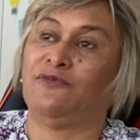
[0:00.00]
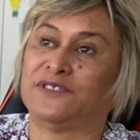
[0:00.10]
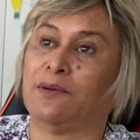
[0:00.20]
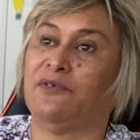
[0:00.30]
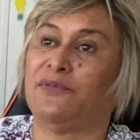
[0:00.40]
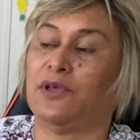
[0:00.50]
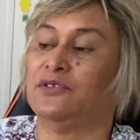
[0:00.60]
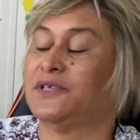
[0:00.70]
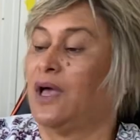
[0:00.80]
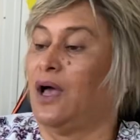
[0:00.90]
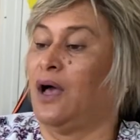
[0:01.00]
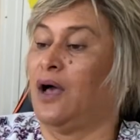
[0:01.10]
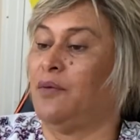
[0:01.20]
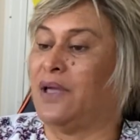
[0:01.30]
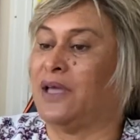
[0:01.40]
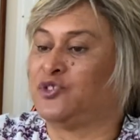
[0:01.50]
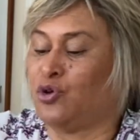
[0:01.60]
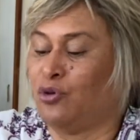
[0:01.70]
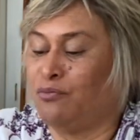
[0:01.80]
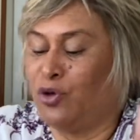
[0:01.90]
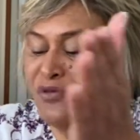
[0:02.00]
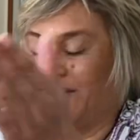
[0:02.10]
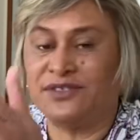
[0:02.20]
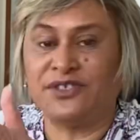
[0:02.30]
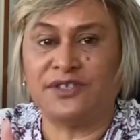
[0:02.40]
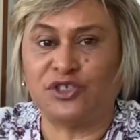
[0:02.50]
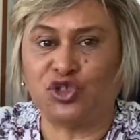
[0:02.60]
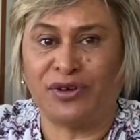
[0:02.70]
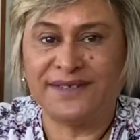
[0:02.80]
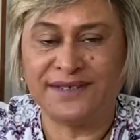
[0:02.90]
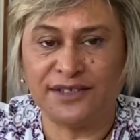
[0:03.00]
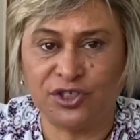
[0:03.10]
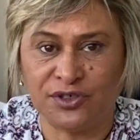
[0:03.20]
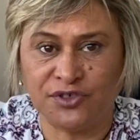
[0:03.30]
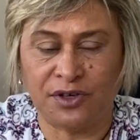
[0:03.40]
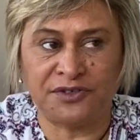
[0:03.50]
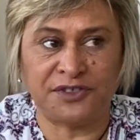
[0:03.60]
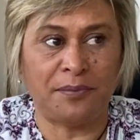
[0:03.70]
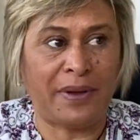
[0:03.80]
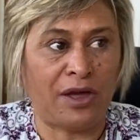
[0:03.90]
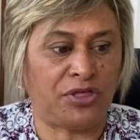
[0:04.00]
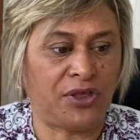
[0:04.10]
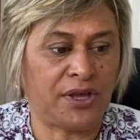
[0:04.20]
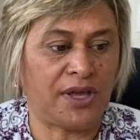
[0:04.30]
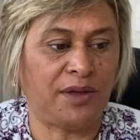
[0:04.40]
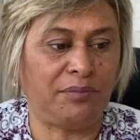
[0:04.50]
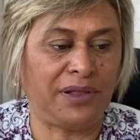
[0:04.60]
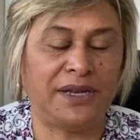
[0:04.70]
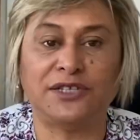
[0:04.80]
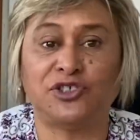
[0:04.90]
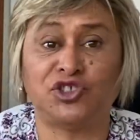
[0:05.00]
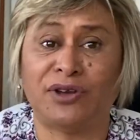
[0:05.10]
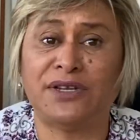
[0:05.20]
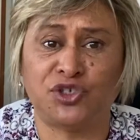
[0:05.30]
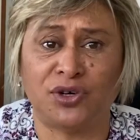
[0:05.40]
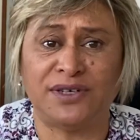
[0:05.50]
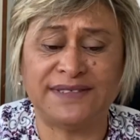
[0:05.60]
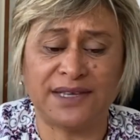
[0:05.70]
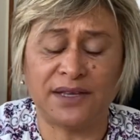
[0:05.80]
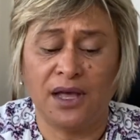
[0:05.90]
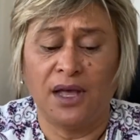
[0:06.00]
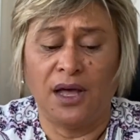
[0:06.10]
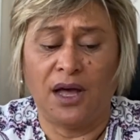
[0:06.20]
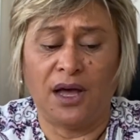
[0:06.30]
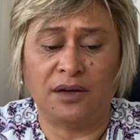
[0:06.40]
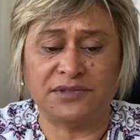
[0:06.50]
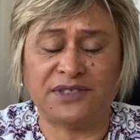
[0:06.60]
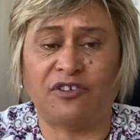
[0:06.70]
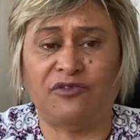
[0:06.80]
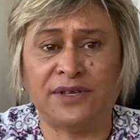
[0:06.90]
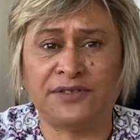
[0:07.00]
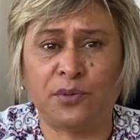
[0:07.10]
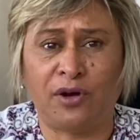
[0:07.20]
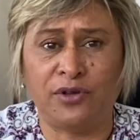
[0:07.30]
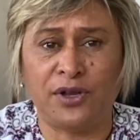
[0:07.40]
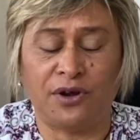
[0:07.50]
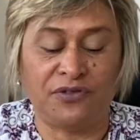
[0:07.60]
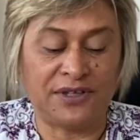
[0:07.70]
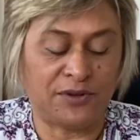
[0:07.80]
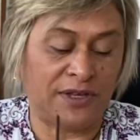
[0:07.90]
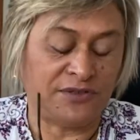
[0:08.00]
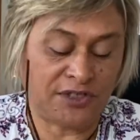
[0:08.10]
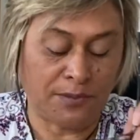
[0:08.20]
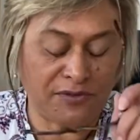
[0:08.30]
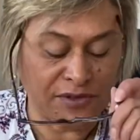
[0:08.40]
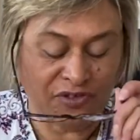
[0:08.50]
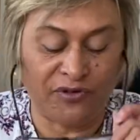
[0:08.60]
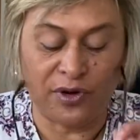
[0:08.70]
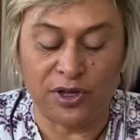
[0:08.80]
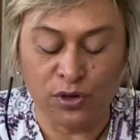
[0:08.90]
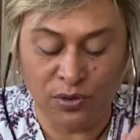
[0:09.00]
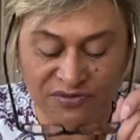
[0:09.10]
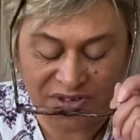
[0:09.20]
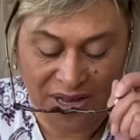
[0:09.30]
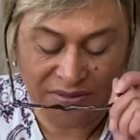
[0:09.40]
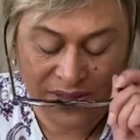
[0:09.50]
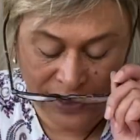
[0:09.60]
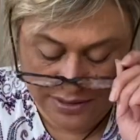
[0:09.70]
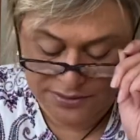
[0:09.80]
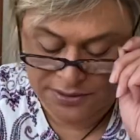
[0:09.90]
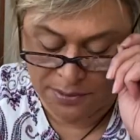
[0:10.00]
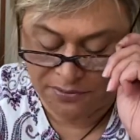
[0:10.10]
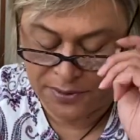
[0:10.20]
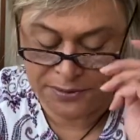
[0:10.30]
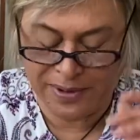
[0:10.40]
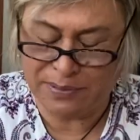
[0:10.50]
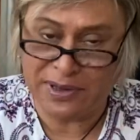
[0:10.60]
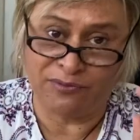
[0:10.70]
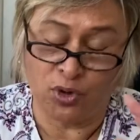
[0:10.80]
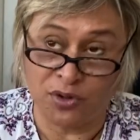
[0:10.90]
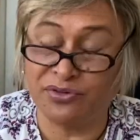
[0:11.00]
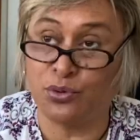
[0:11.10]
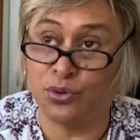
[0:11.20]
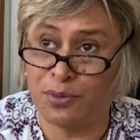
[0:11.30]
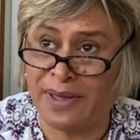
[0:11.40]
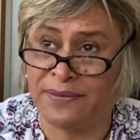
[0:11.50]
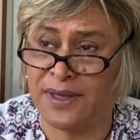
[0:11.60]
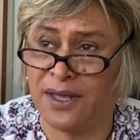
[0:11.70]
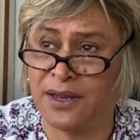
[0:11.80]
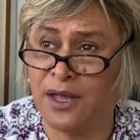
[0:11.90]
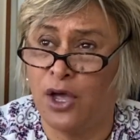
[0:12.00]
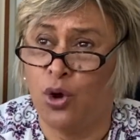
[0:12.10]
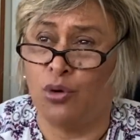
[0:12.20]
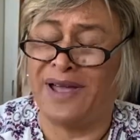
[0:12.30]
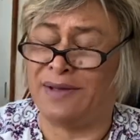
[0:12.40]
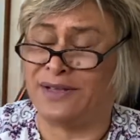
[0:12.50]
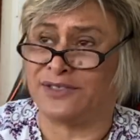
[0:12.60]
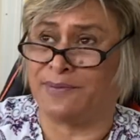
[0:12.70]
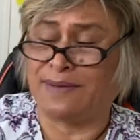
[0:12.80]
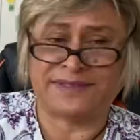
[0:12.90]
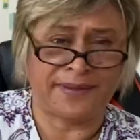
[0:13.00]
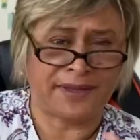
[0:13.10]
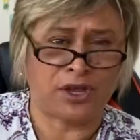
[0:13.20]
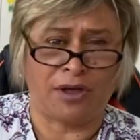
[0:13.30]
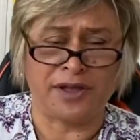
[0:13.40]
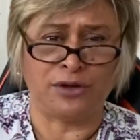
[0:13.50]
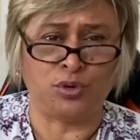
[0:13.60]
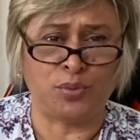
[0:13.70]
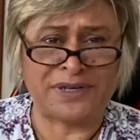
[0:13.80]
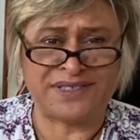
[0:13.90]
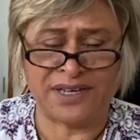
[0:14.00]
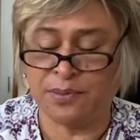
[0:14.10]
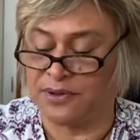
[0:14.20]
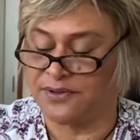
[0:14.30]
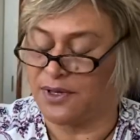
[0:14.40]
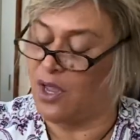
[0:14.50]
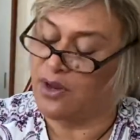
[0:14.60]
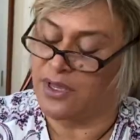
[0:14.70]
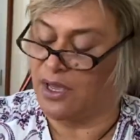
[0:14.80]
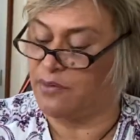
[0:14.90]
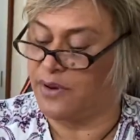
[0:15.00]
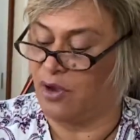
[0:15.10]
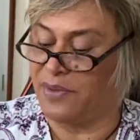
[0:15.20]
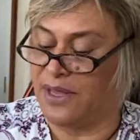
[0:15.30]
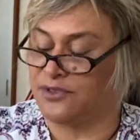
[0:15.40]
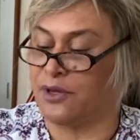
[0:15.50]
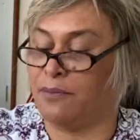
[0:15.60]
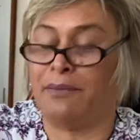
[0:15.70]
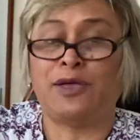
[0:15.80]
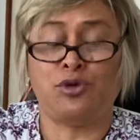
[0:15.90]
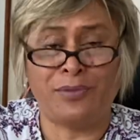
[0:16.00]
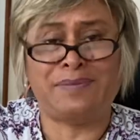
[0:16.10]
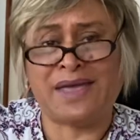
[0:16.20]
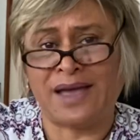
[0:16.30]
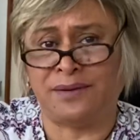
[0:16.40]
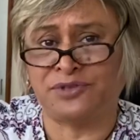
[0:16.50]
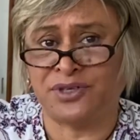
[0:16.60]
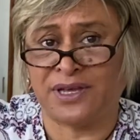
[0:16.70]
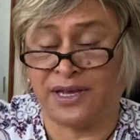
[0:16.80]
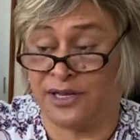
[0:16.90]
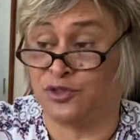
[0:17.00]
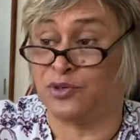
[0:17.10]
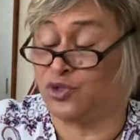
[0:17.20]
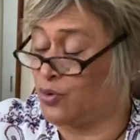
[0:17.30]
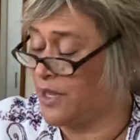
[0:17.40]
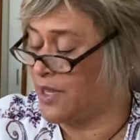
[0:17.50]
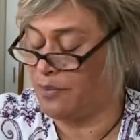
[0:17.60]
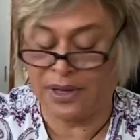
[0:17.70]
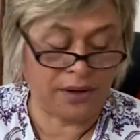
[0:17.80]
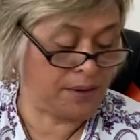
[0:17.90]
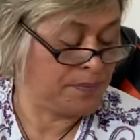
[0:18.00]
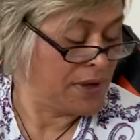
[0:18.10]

for some of you, as you're moving into this transition. So it's about thinking, planning, strategizing stuff as well, things. And some of you, I feel like you will have done that, and some of you maybe have not have thought about that, or it's maybe something going a little bit deeper. It's like, okay, well, now I'm here, so you may be up to that as we're talking about it.